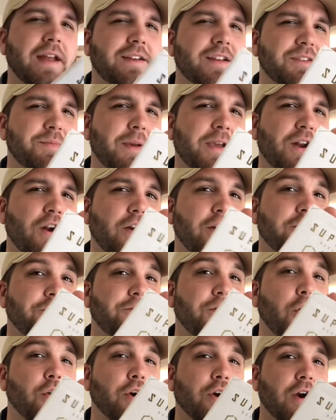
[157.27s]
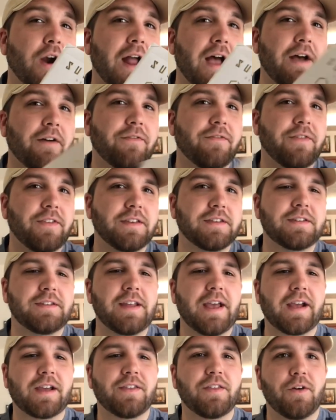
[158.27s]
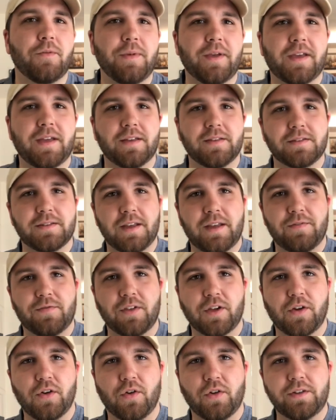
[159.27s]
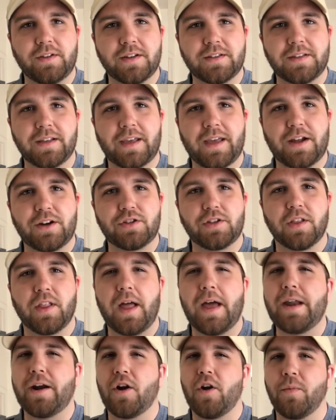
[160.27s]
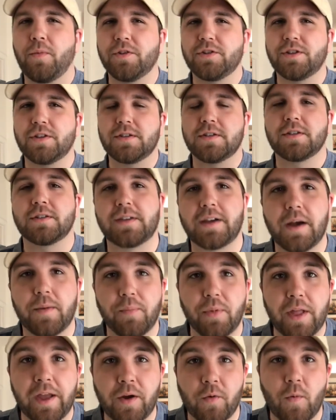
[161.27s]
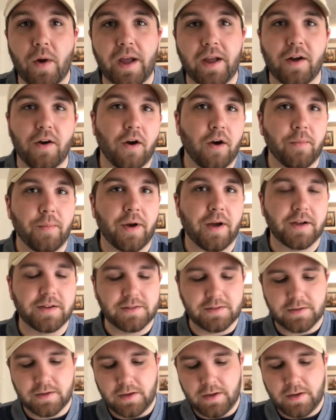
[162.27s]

It does make it hard to photograph this deck though, because if the gold doesn't catch the light, it almost just looks like a blank white card box.